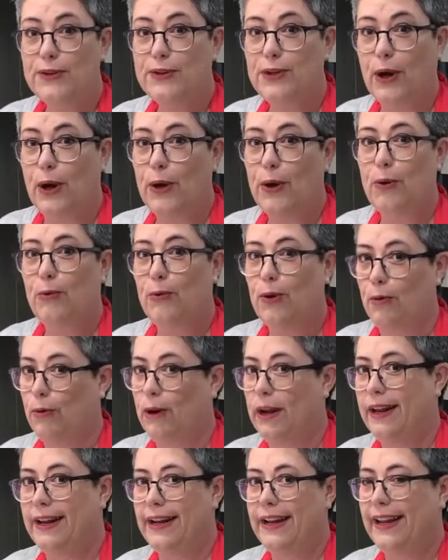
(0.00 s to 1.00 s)
so we're
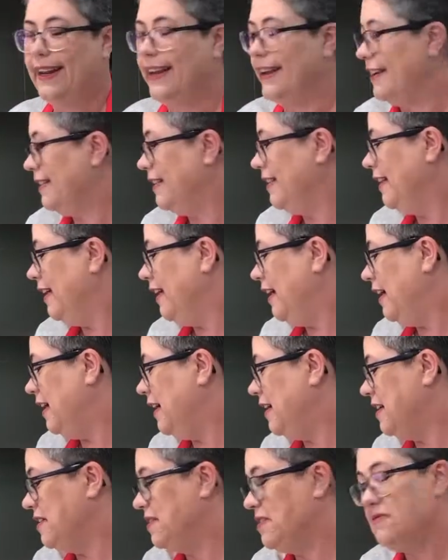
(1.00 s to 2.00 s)
winging it here.
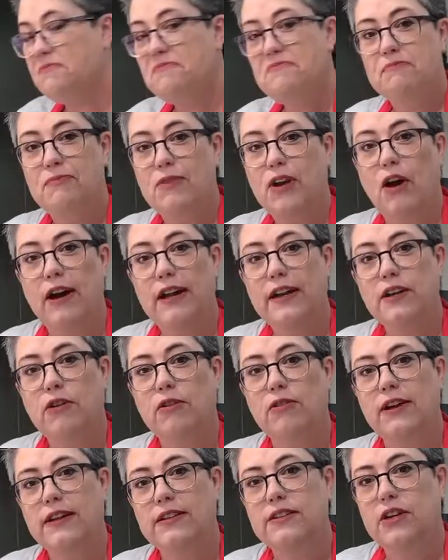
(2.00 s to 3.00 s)
Guided
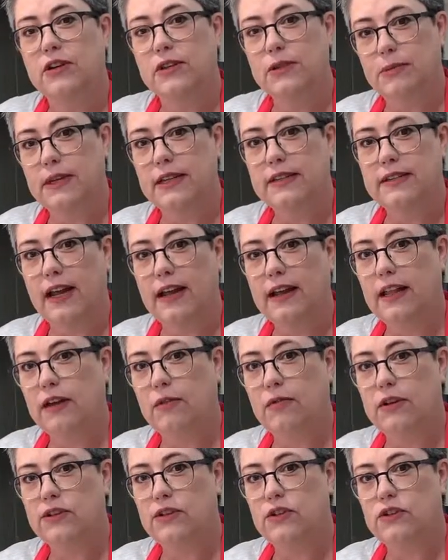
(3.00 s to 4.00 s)
cooking tells me exactly
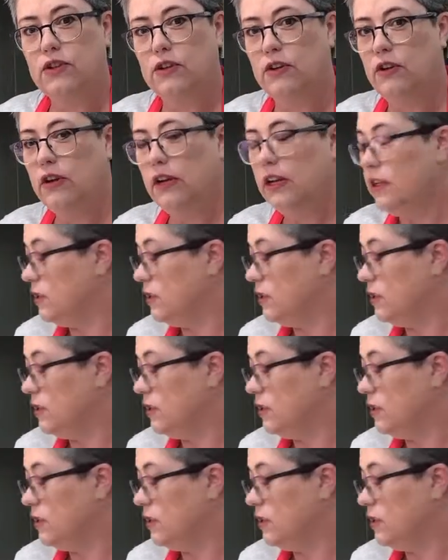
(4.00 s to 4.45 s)
what to do.